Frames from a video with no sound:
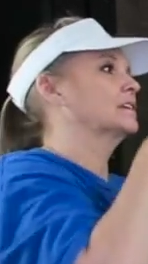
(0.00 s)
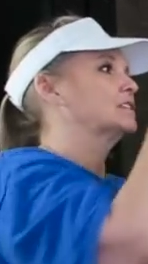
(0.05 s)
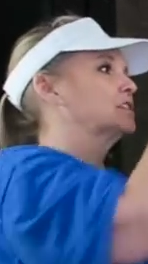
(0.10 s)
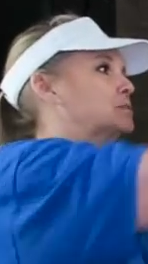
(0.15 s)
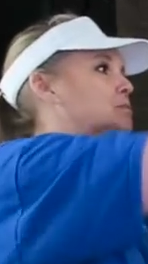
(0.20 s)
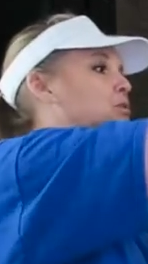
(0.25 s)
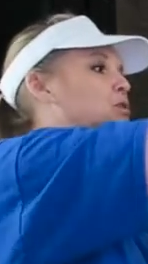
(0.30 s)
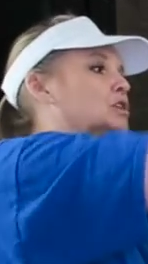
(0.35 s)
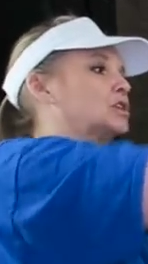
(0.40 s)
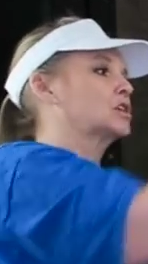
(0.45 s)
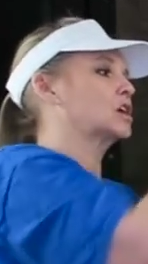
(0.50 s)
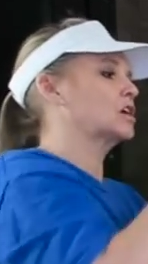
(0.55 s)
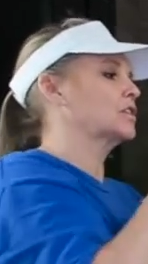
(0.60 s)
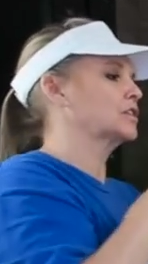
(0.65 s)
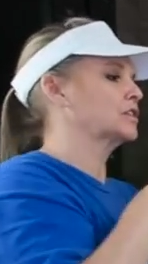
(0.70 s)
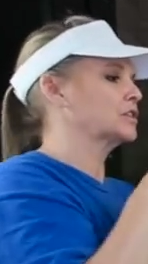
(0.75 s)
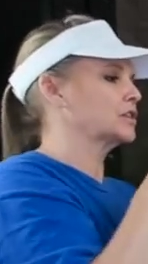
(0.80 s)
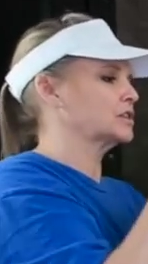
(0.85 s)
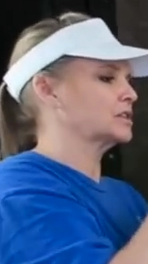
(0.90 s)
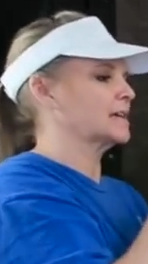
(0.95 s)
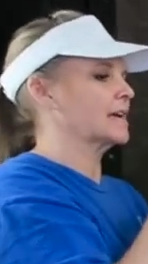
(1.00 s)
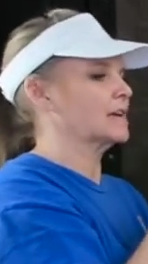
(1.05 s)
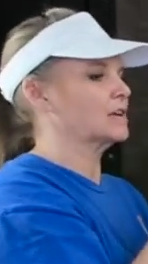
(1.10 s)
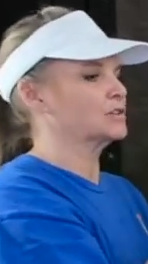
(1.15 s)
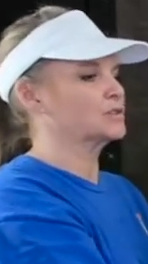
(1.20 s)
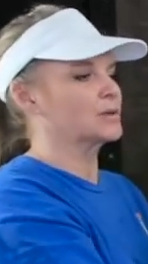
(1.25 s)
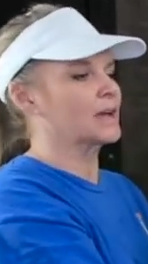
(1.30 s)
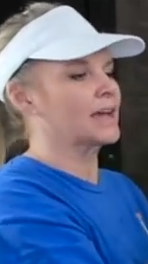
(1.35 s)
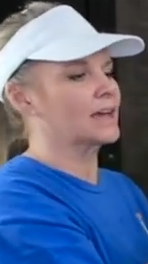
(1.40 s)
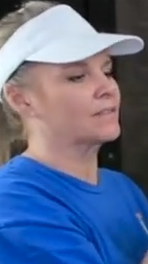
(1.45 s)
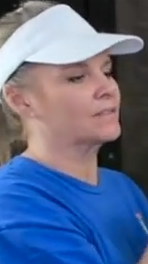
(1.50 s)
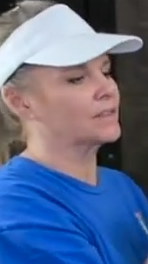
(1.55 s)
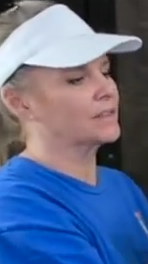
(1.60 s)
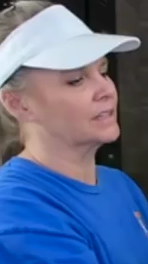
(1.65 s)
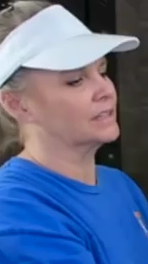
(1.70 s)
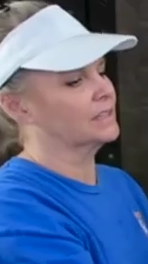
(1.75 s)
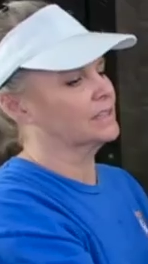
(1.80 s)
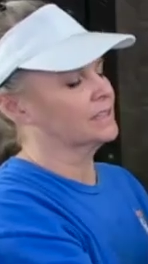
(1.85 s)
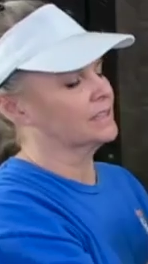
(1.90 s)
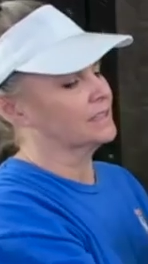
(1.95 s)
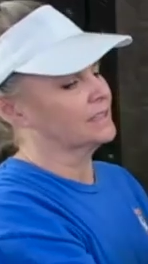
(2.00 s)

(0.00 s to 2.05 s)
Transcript: Just pulling all the dirt down so I had the